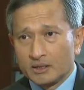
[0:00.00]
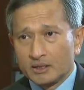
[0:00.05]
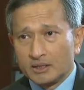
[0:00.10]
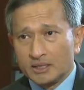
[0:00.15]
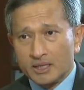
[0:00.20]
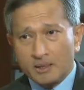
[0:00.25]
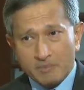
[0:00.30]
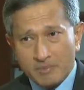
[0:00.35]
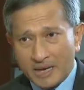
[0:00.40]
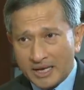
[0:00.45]

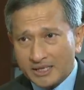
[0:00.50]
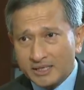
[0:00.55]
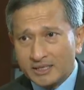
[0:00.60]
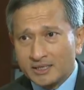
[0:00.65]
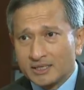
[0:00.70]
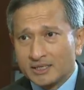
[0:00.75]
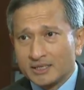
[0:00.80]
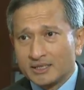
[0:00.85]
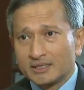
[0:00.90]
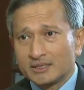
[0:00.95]
There are many
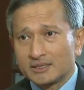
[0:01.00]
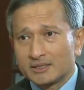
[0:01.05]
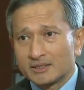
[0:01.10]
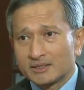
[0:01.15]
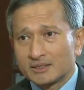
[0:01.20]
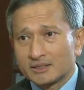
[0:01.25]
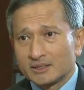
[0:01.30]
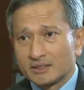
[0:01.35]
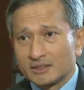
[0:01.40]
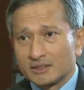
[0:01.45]

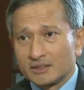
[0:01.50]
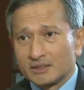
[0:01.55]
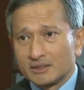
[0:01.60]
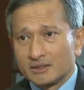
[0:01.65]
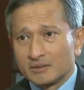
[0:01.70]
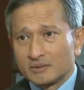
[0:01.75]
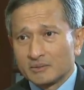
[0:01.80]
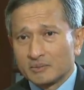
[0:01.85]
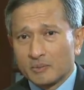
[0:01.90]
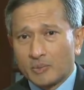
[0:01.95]
things
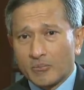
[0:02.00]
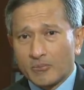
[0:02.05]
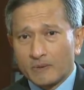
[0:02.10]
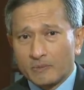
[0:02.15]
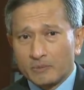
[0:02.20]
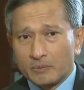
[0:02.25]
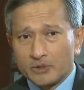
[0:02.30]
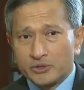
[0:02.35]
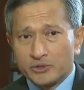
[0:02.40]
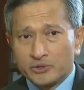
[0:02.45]

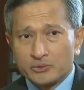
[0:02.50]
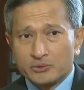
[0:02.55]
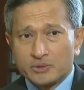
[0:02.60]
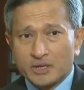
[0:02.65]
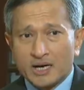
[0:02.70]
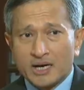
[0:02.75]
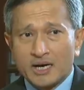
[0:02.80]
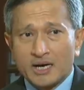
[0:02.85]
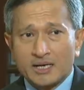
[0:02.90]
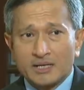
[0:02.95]
which you
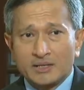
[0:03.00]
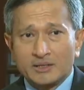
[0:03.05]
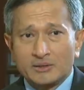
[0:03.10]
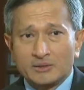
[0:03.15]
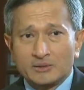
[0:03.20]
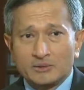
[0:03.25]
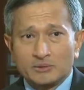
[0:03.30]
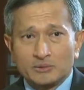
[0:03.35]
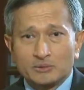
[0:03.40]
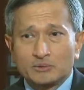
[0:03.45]

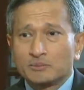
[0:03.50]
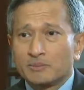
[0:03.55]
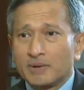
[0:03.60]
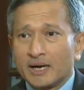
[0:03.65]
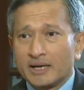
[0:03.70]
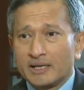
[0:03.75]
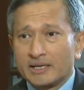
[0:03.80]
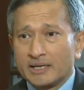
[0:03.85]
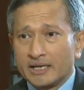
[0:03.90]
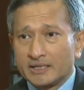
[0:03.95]
can't do
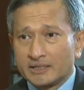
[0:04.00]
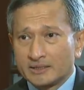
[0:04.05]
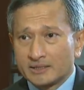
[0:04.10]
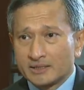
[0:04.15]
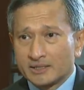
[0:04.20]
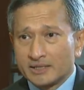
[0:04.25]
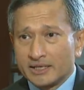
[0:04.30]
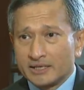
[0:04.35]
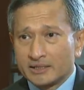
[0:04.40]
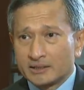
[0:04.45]
by
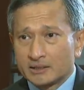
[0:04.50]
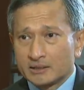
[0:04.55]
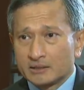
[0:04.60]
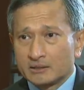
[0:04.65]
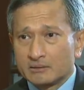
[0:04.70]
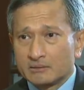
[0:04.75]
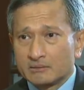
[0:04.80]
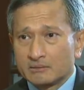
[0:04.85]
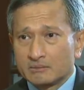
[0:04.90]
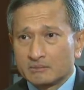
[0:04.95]

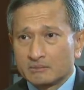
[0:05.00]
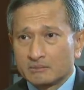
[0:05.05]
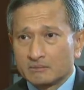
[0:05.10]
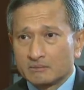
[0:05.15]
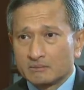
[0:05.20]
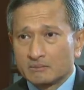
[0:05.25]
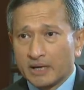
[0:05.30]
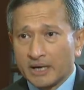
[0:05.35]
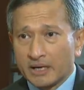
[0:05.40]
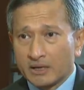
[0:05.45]
legislation,
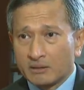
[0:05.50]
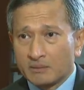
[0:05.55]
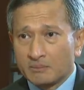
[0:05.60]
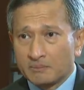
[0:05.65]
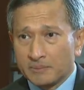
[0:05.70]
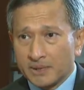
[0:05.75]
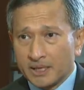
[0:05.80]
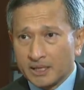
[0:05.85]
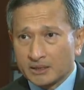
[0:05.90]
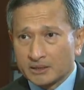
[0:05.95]
by
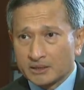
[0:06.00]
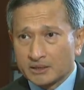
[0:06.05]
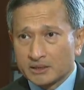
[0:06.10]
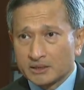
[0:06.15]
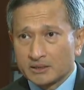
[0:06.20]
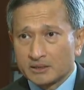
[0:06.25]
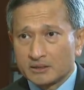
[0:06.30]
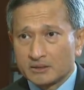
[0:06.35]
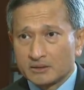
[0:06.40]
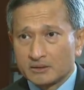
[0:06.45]

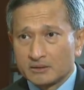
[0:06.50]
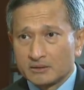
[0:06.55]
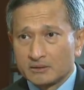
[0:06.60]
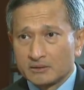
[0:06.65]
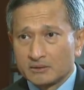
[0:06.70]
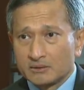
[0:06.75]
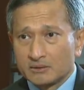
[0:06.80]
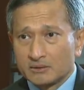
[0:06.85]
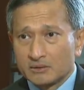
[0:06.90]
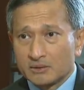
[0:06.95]
compulsion,
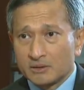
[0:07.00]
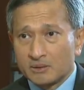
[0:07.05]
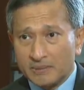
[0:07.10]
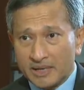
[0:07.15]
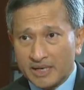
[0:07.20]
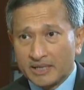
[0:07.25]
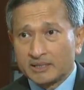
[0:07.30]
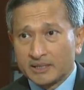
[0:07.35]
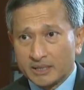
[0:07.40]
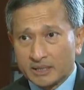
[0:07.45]
or
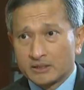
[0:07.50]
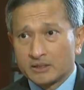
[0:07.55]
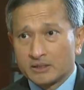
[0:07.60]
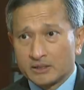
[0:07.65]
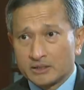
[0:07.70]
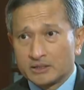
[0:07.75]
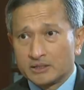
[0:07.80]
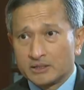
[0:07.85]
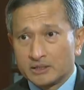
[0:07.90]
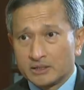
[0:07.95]
by
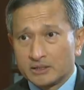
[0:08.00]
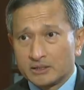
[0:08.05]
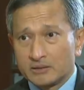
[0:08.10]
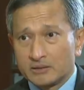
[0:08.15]
technology.